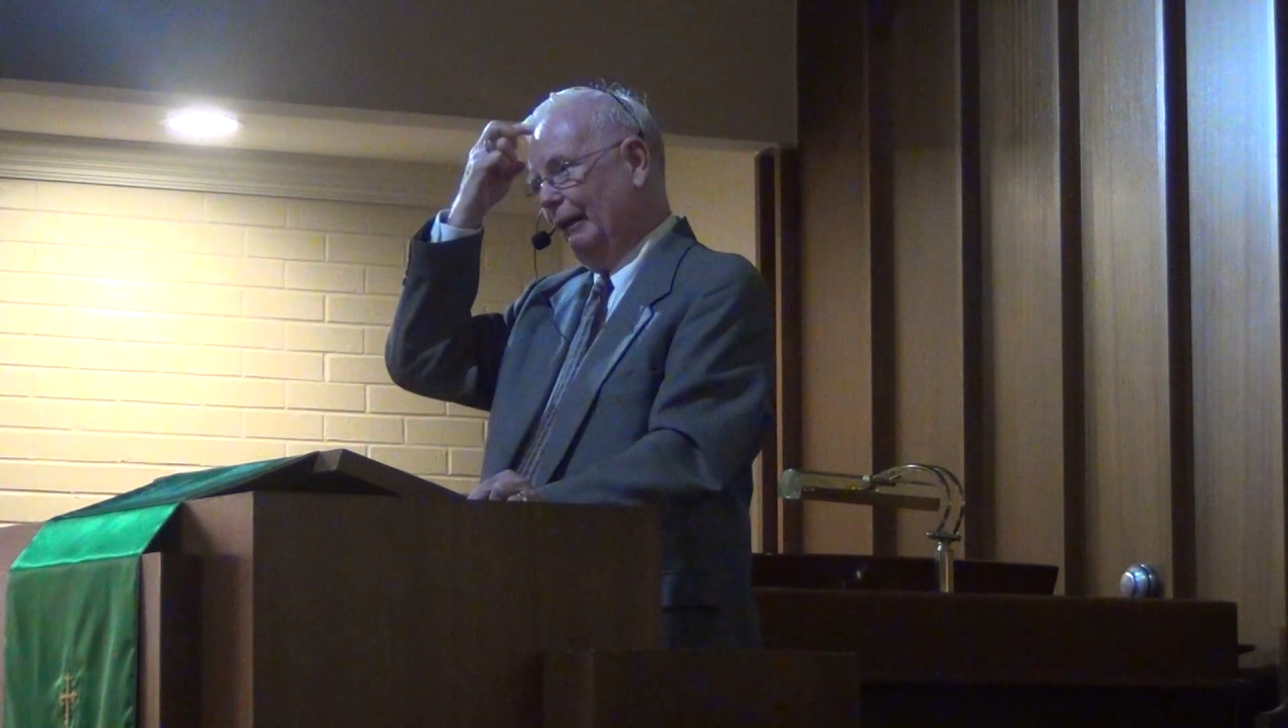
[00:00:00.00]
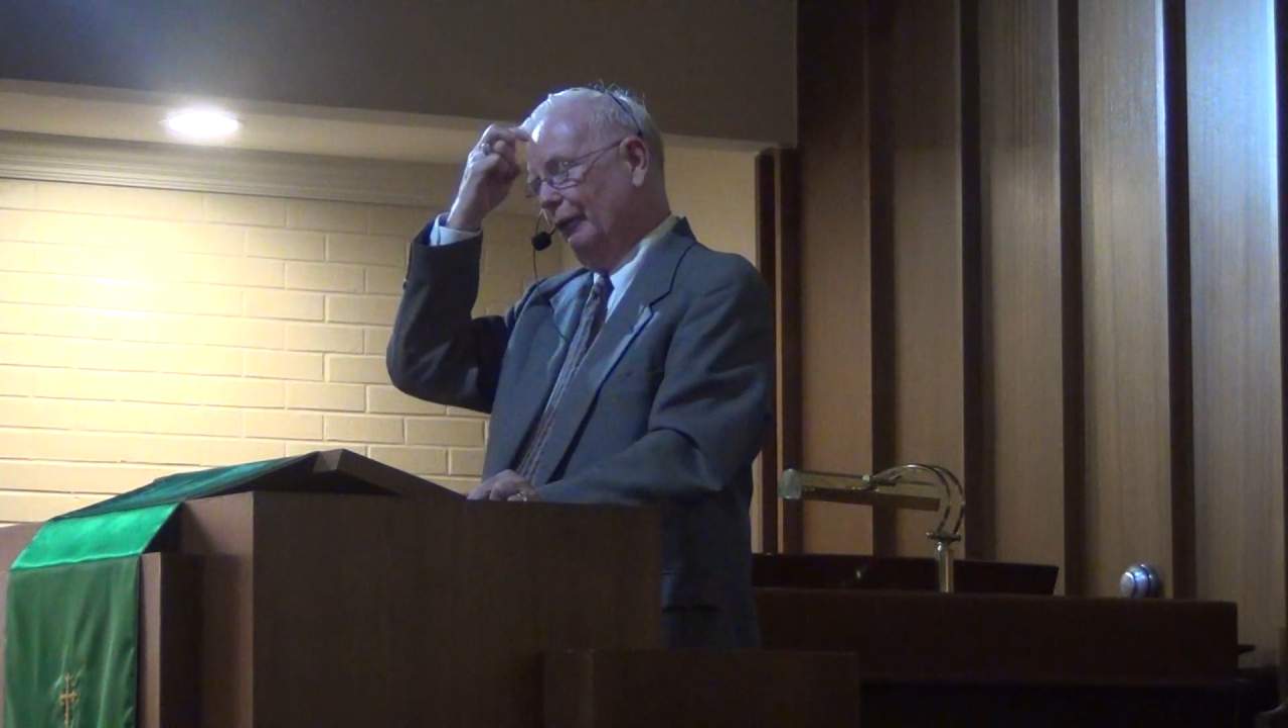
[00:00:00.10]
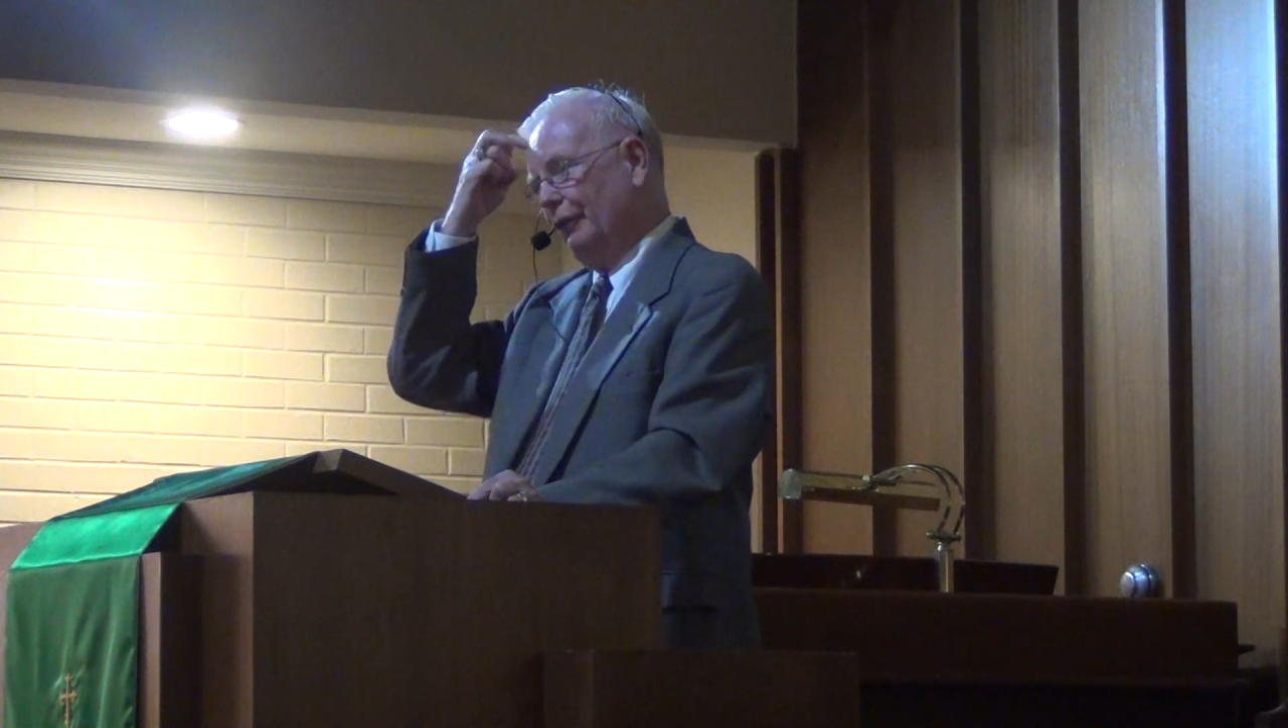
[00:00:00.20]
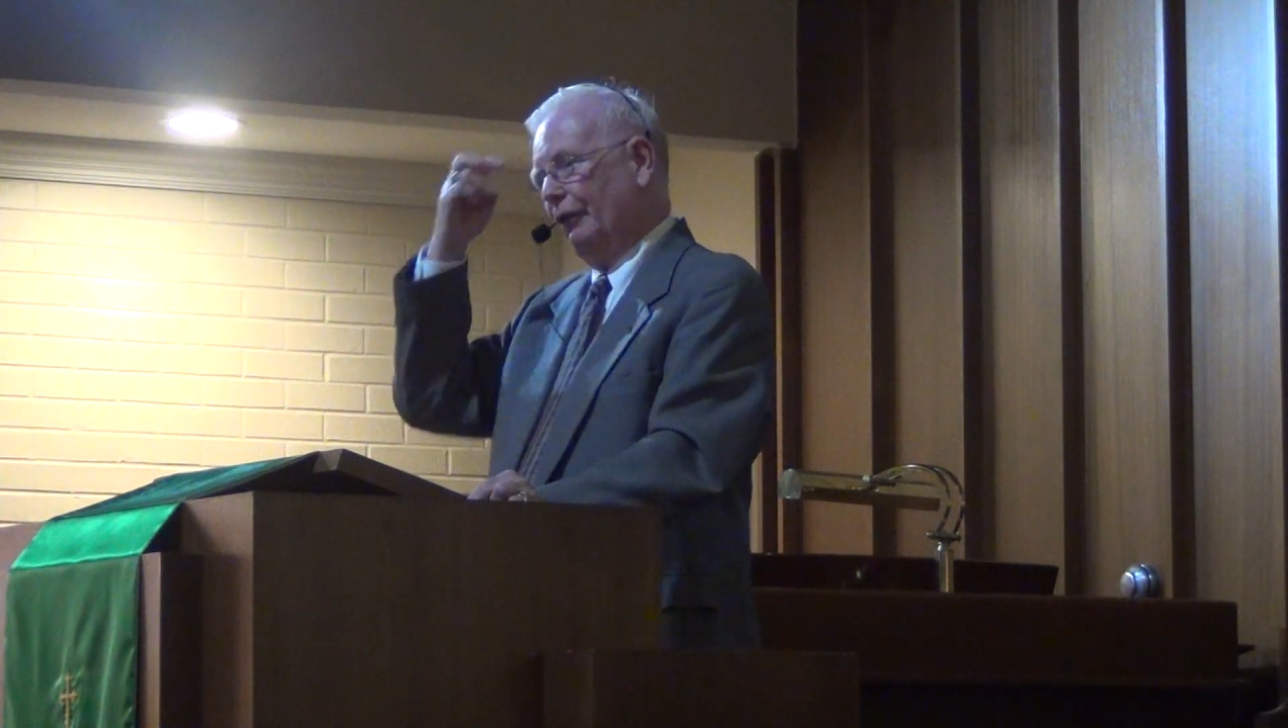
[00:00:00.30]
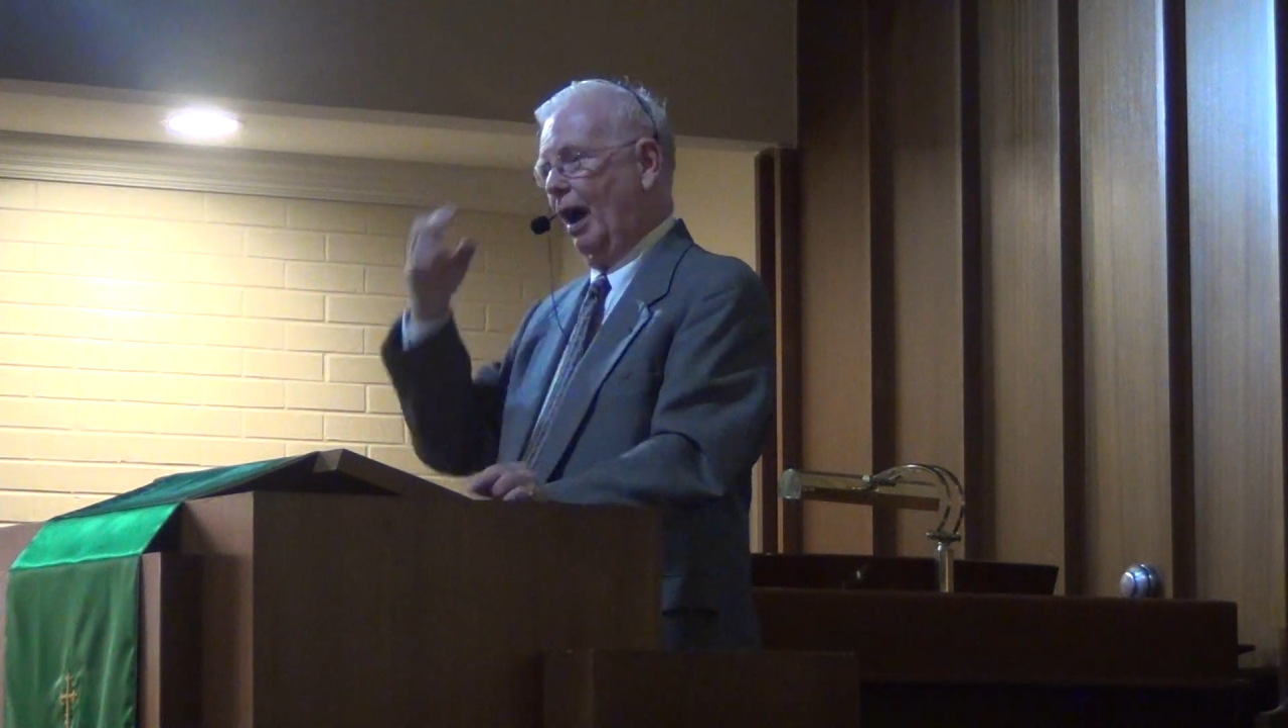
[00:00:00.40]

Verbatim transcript: he was